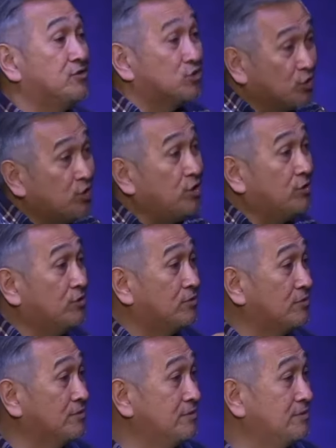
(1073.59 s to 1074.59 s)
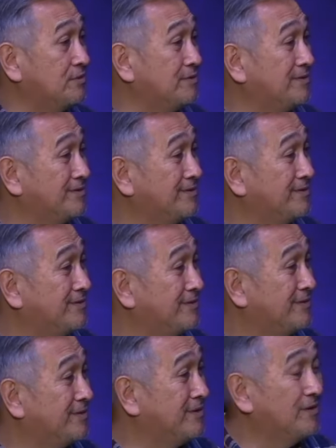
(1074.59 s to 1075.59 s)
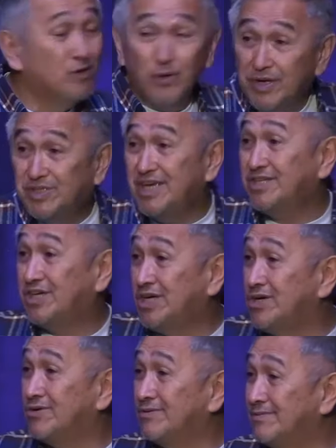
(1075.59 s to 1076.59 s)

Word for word: to you? Who is he to you?